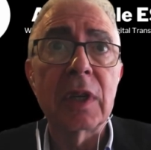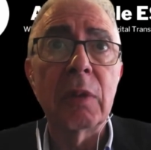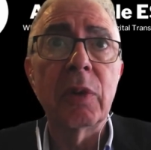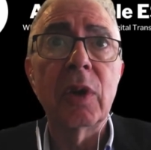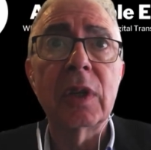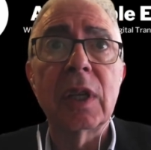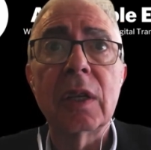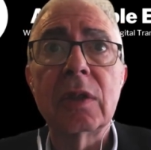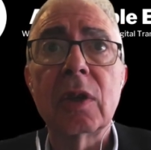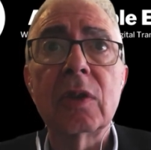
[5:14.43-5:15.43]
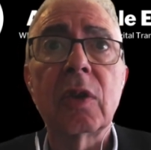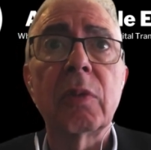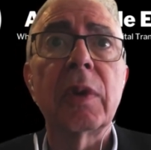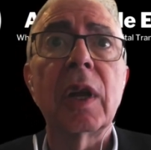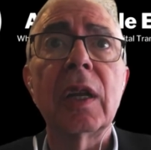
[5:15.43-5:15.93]
misreporting is
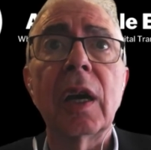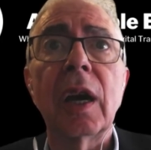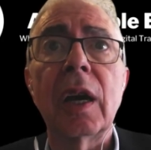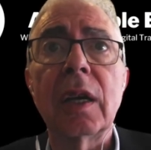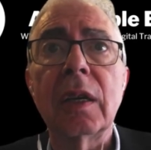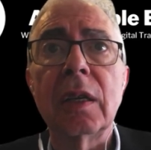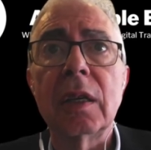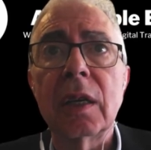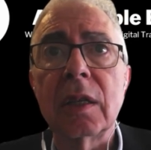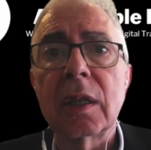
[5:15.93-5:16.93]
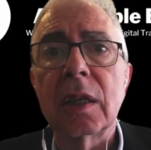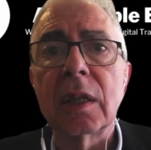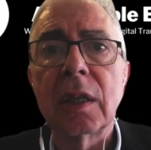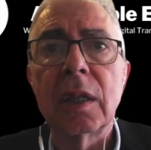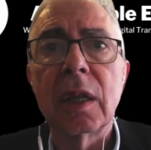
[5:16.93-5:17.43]
also probably high in case that